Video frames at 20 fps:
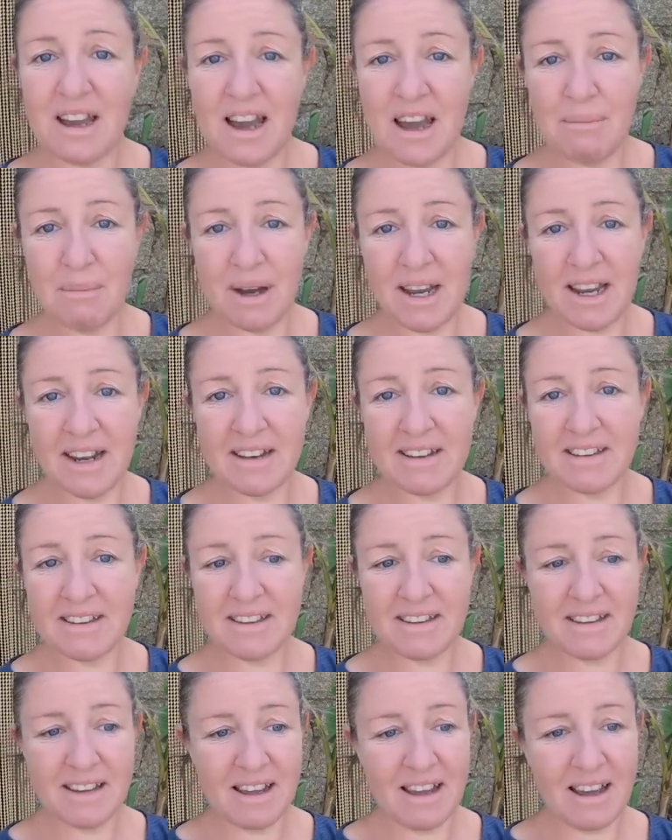I
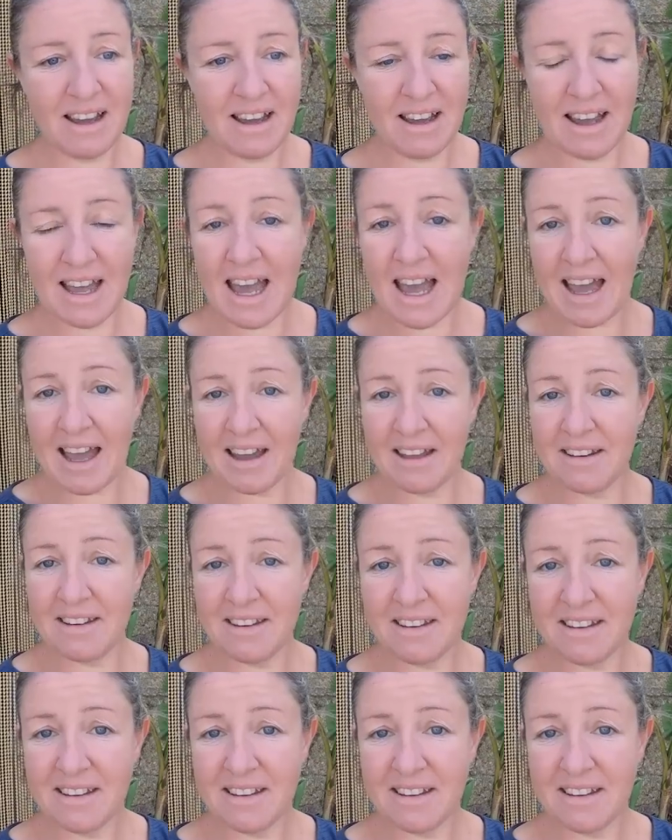might add